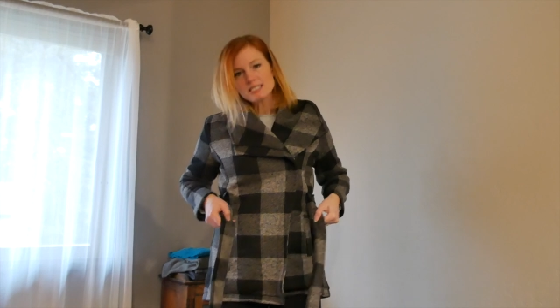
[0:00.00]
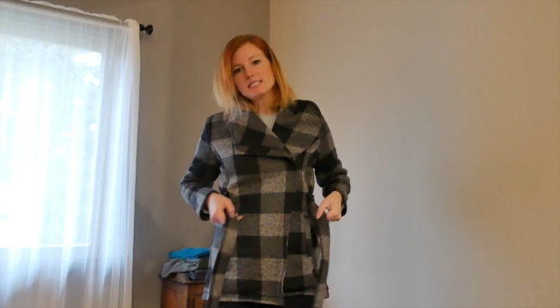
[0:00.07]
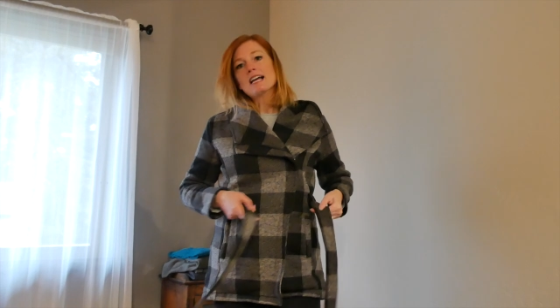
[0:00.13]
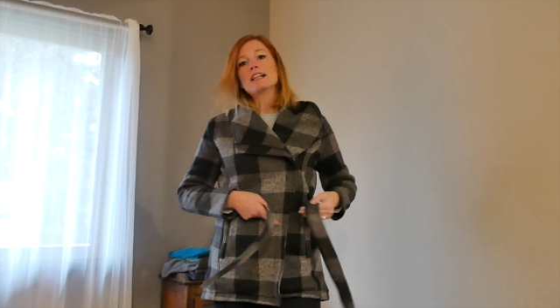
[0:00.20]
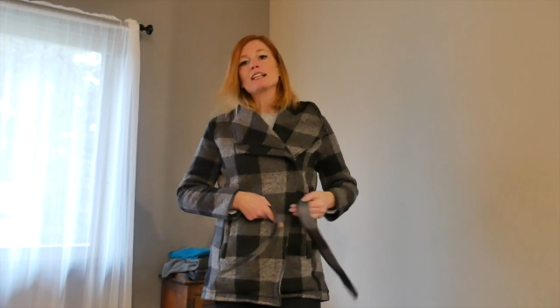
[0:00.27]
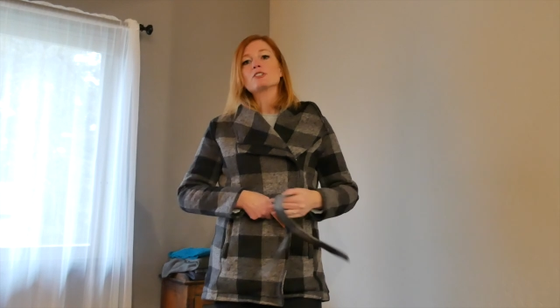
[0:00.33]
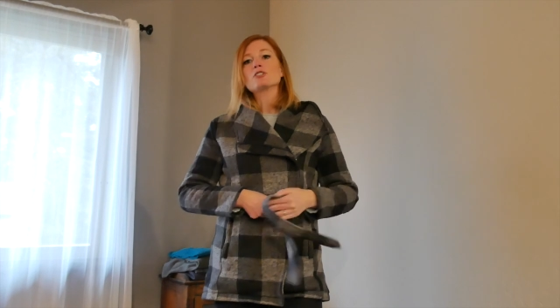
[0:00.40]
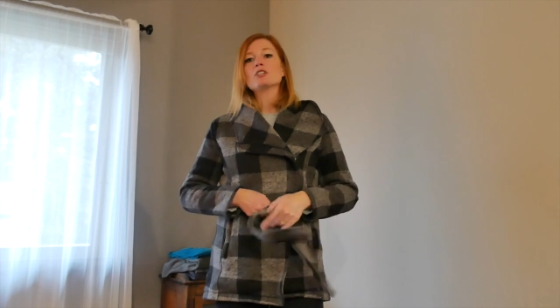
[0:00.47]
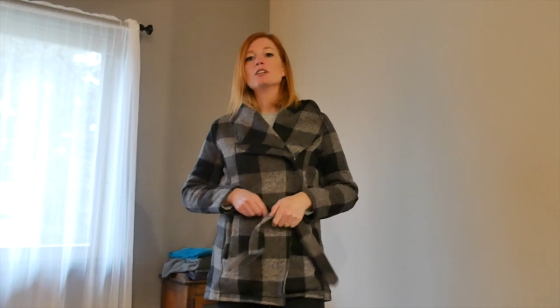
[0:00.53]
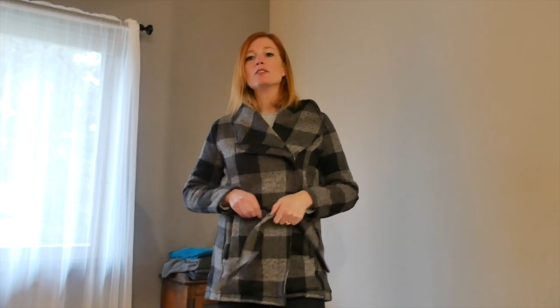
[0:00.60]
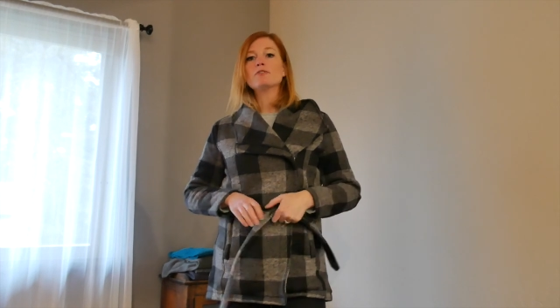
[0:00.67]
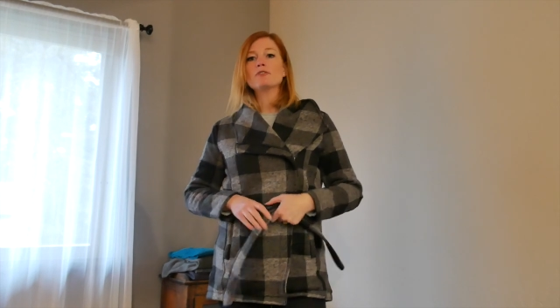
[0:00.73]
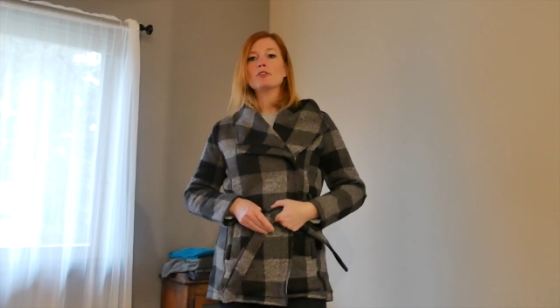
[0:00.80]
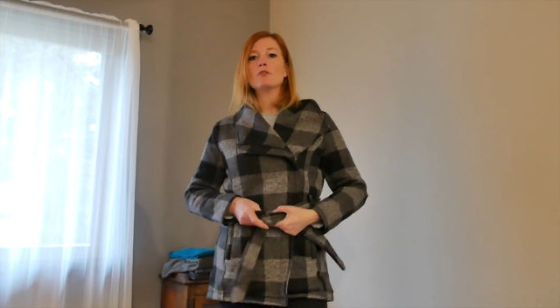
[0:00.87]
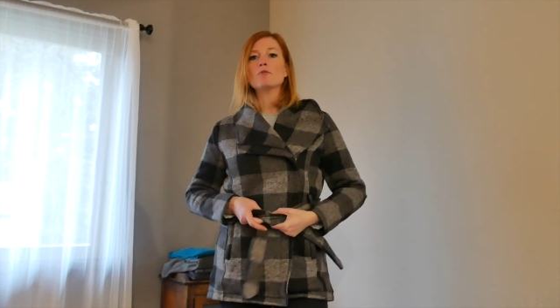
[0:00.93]
stylish.
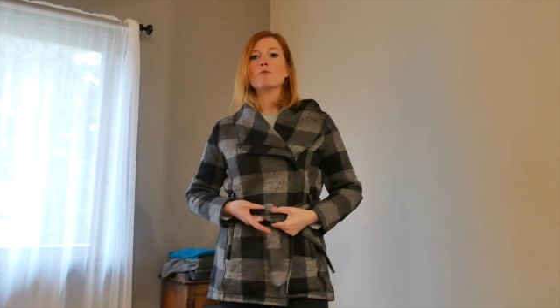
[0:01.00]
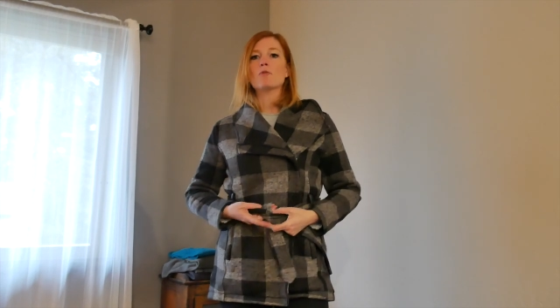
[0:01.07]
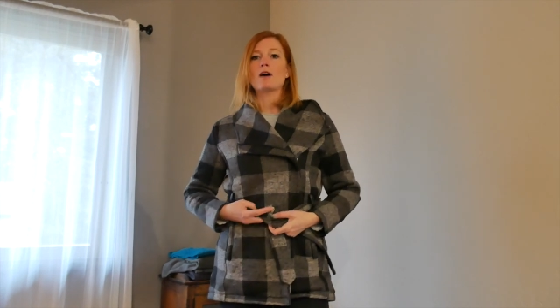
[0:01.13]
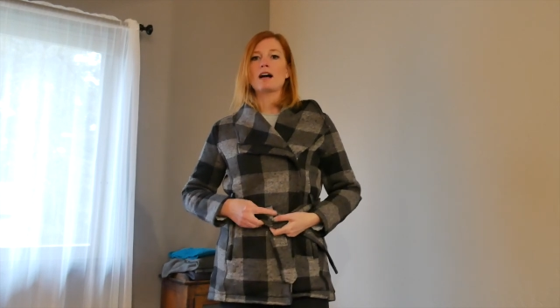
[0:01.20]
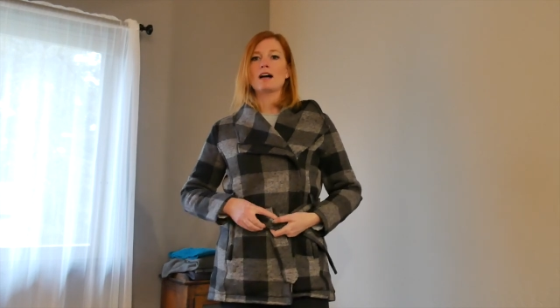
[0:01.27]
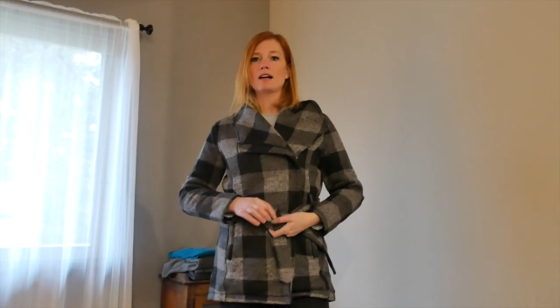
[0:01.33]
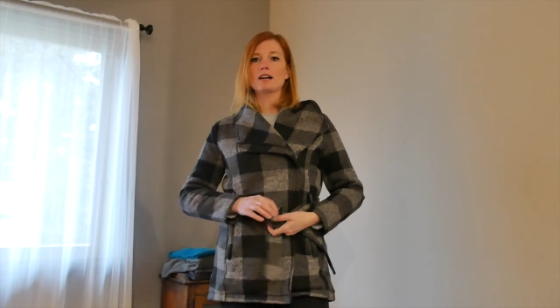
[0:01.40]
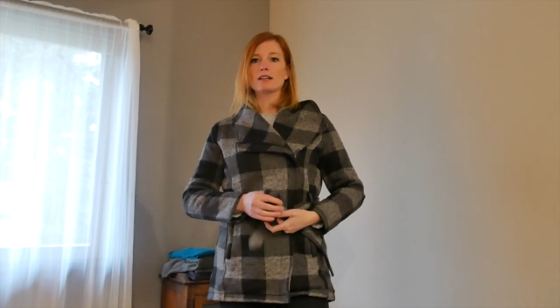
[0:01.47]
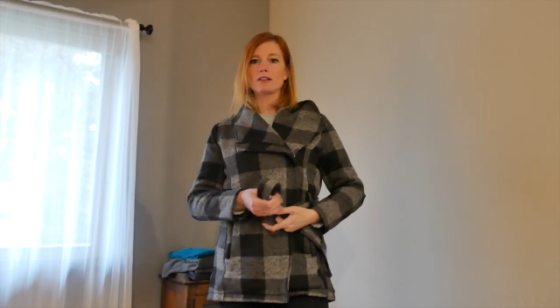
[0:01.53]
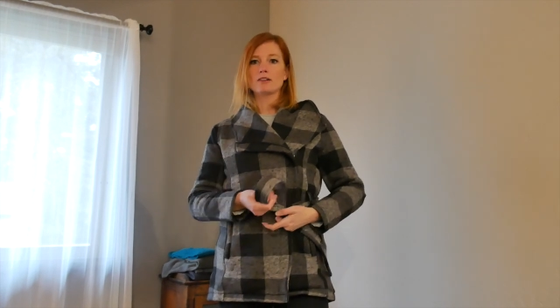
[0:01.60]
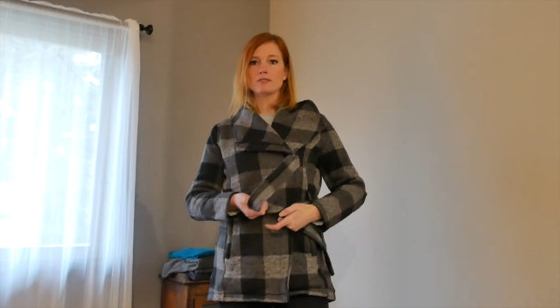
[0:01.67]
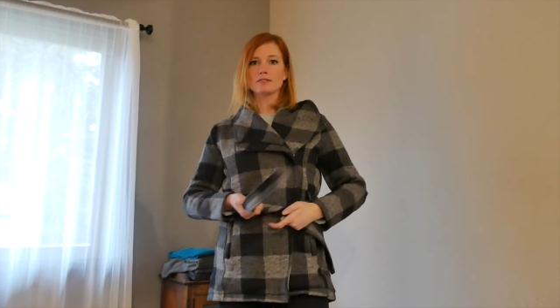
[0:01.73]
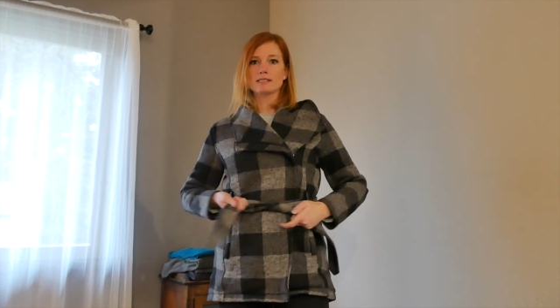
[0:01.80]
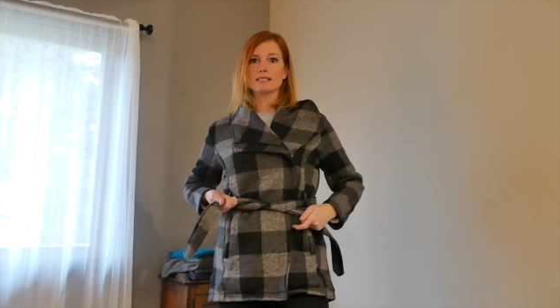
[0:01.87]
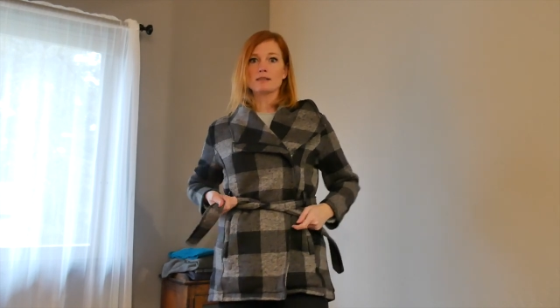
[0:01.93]
If you want a
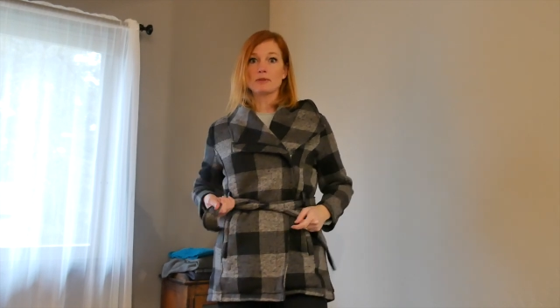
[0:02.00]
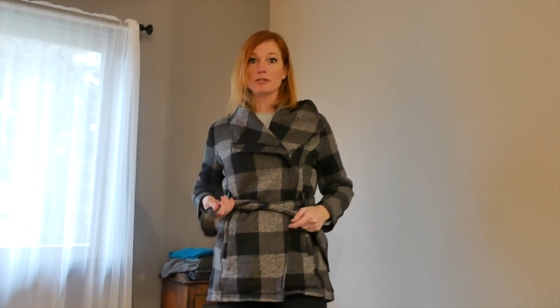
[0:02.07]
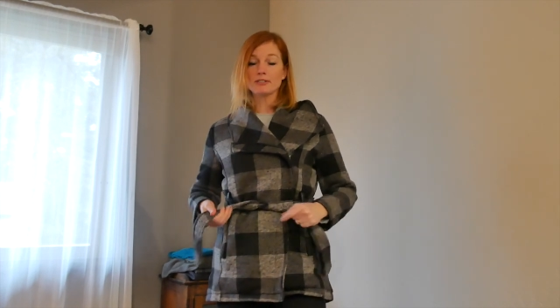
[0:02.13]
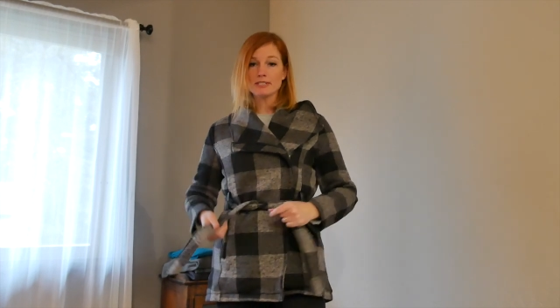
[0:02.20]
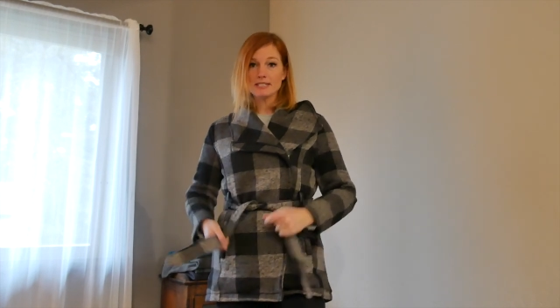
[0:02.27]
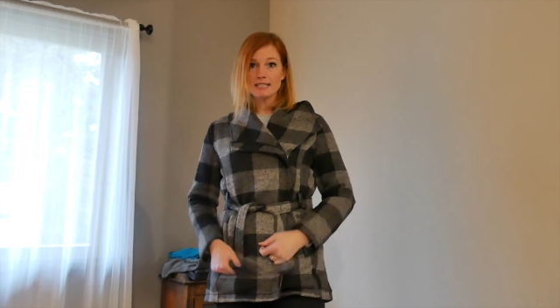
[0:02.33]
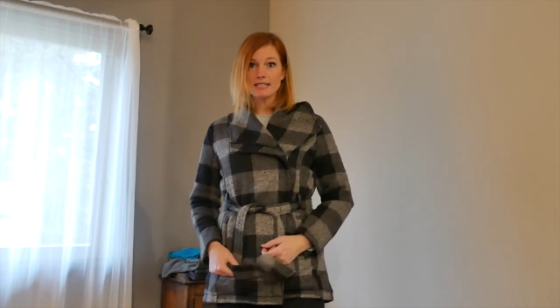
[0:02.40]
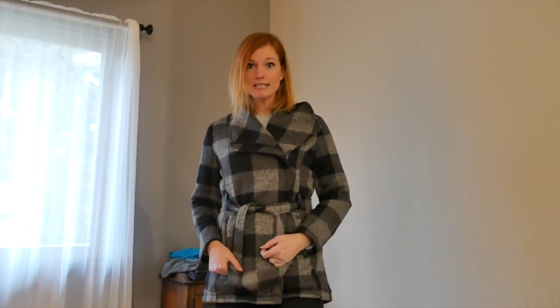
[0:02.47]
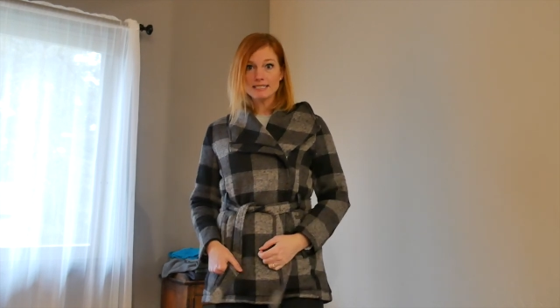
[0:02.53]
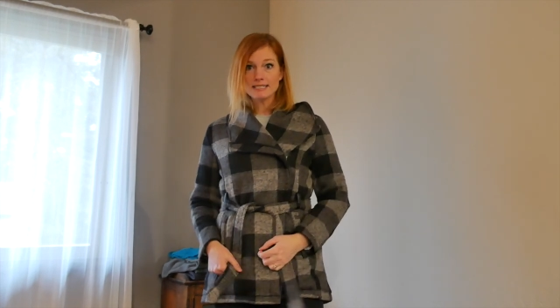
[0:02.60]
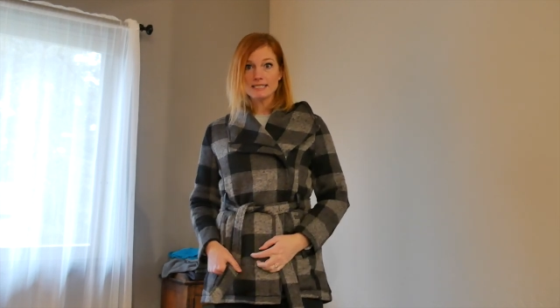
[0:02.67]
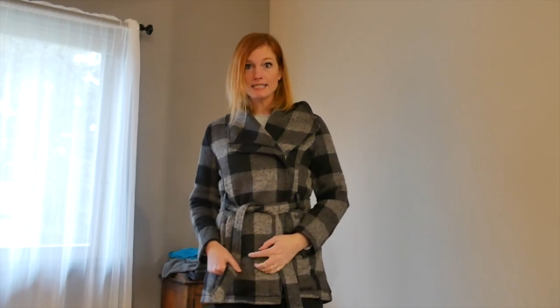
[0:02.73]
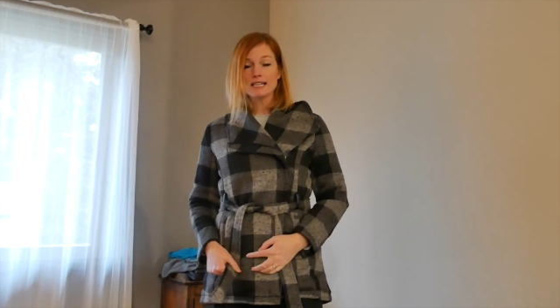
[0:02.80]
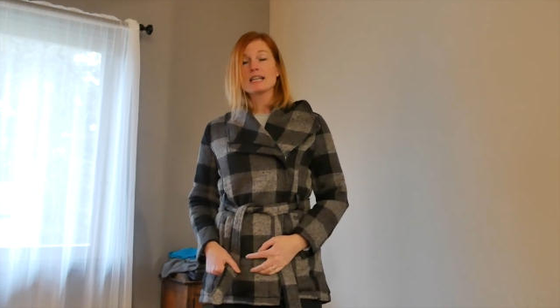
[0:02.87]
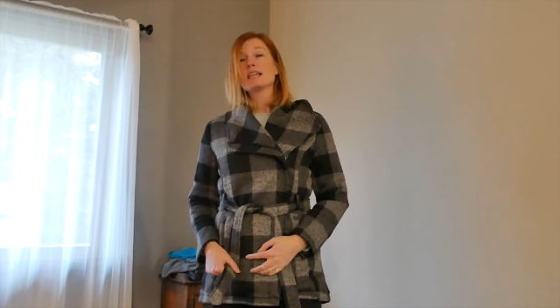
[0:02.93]
coat similar to
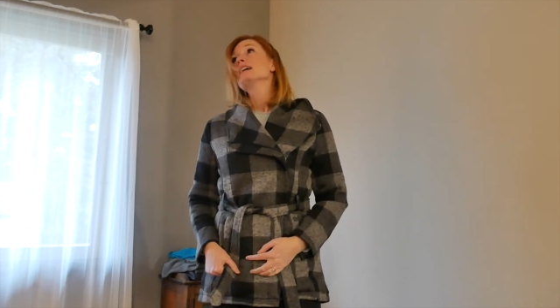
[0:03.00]
this